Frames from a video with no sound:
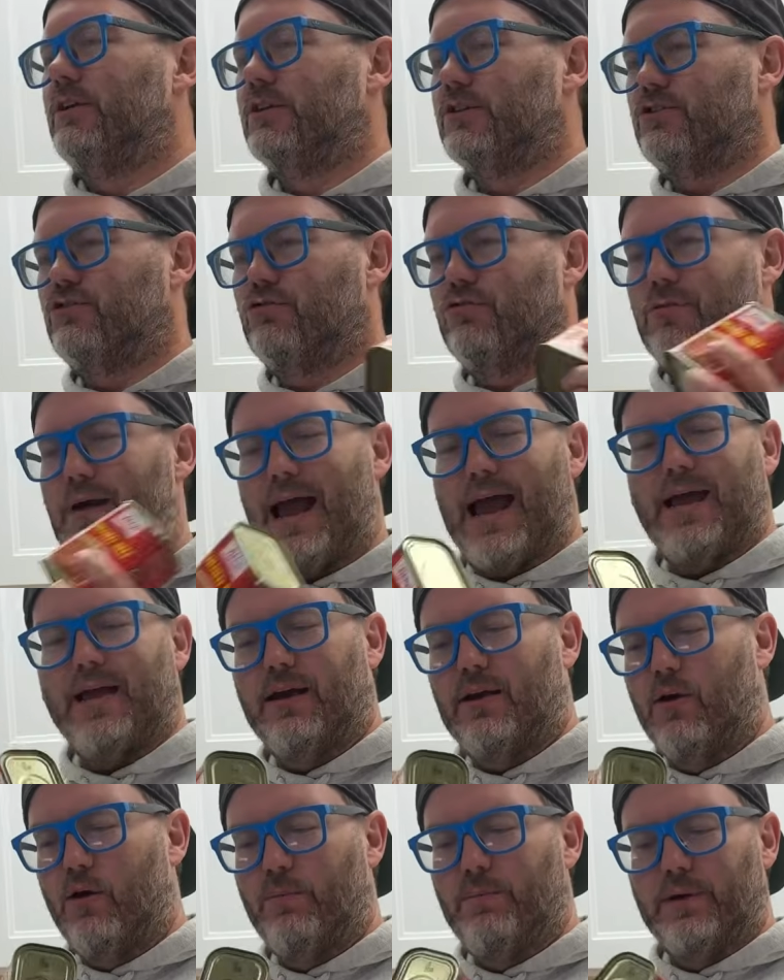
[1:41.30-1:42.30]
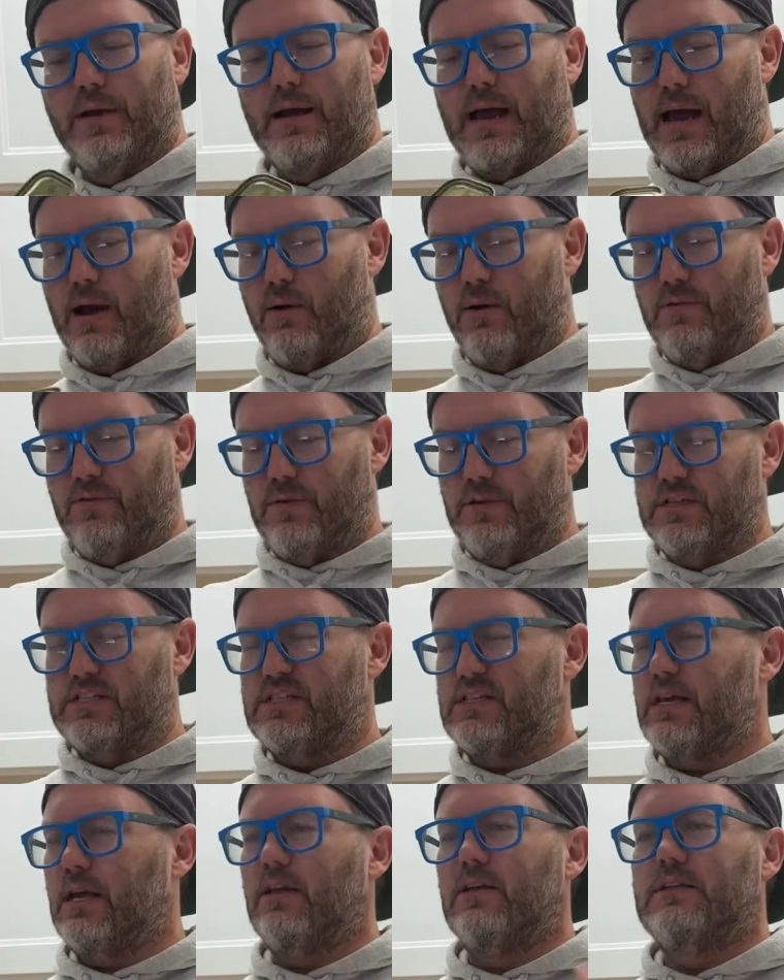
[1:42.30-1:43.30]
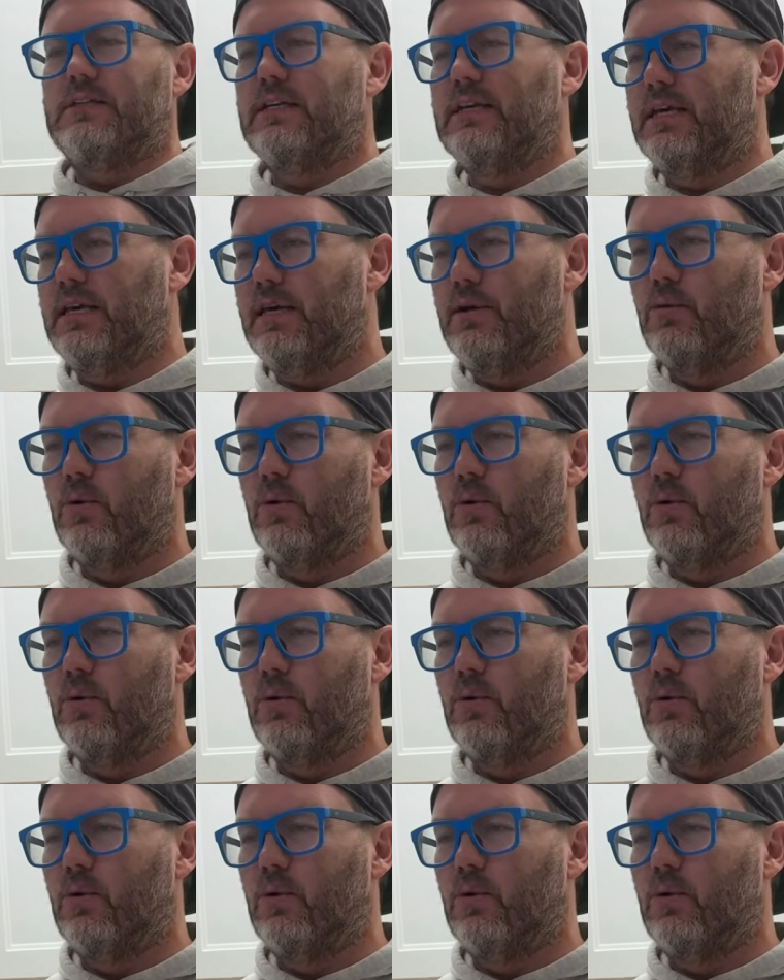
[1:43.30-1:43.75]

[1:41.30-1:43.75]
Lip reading: just crack it open, however the skeleton key